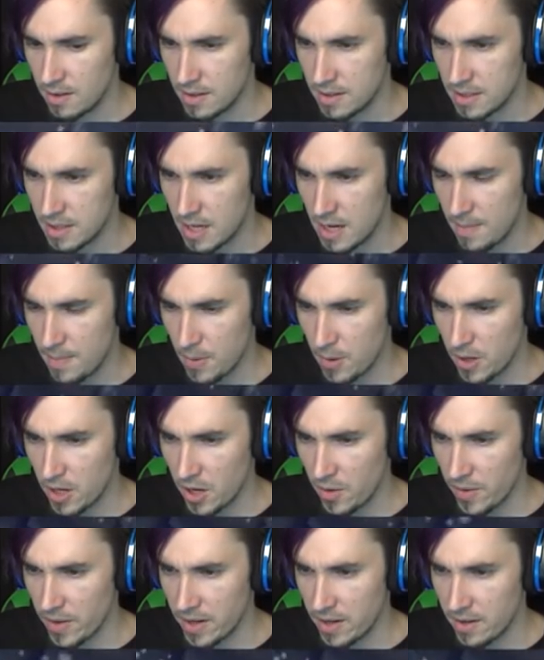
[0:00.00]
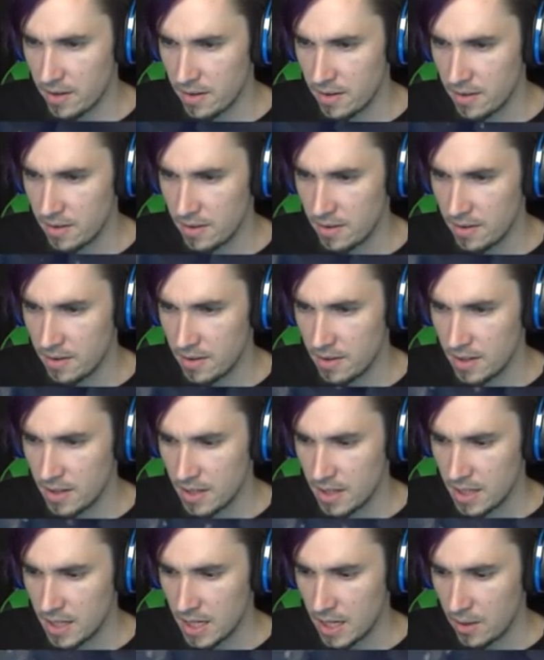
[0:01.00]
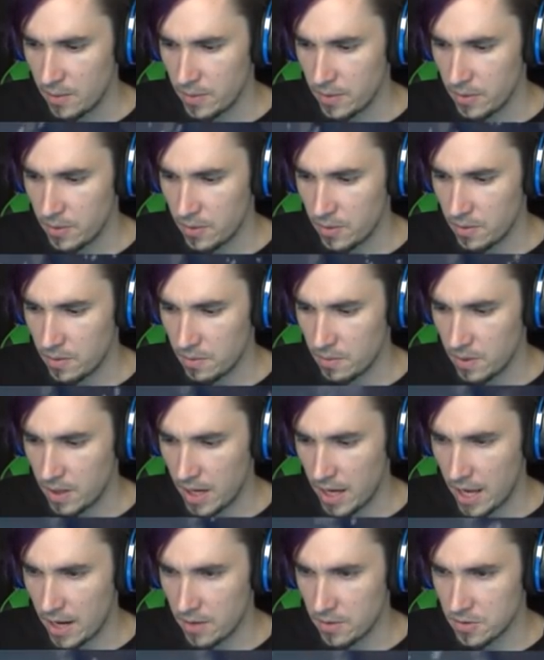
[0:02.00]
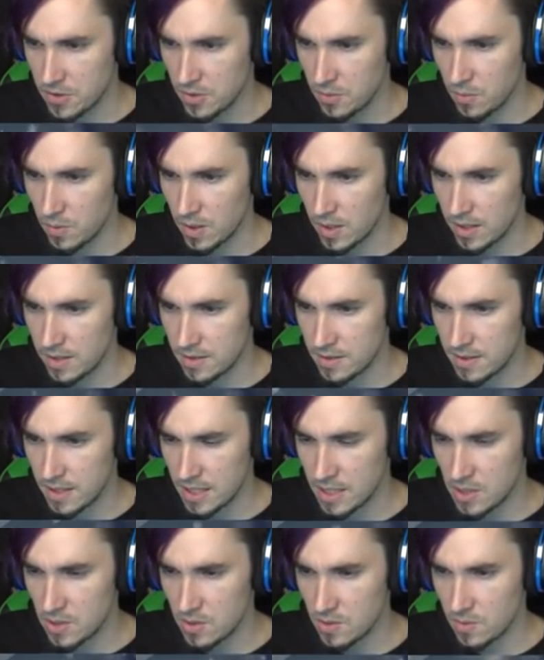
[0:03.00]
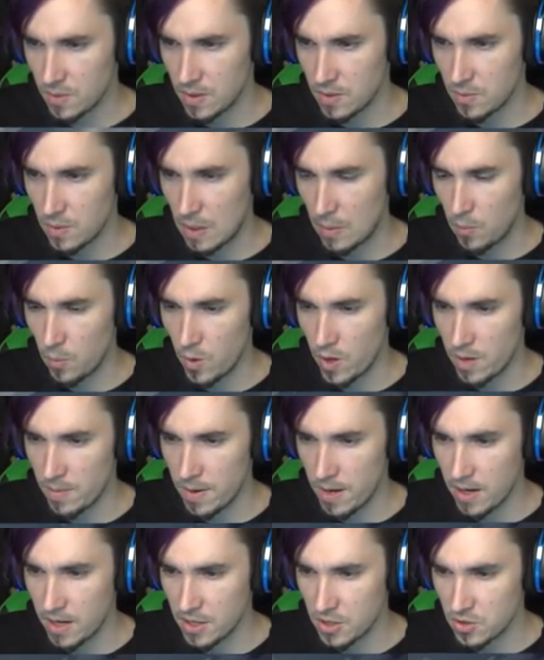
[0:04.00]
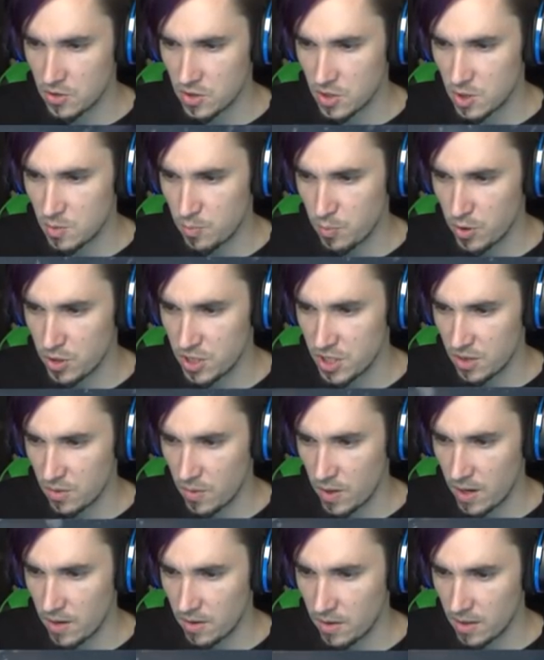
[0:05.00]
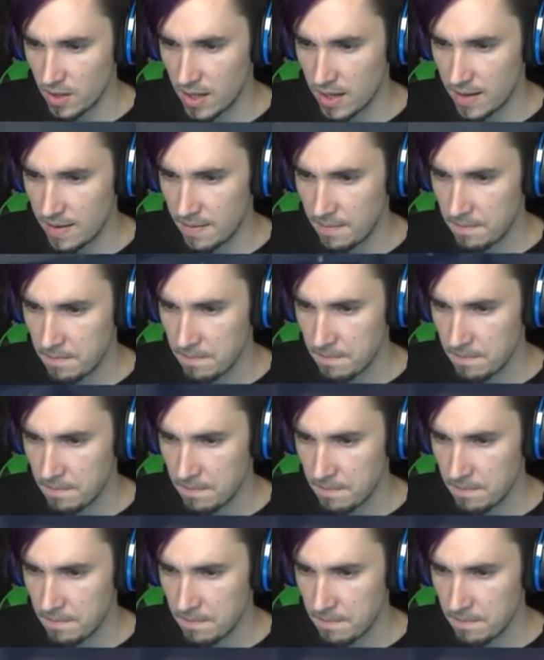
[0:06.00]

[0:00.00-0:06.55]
Let's keep her going. How are we doing energy-wise? That's that's what I'm worried about, us sprinting around a lot.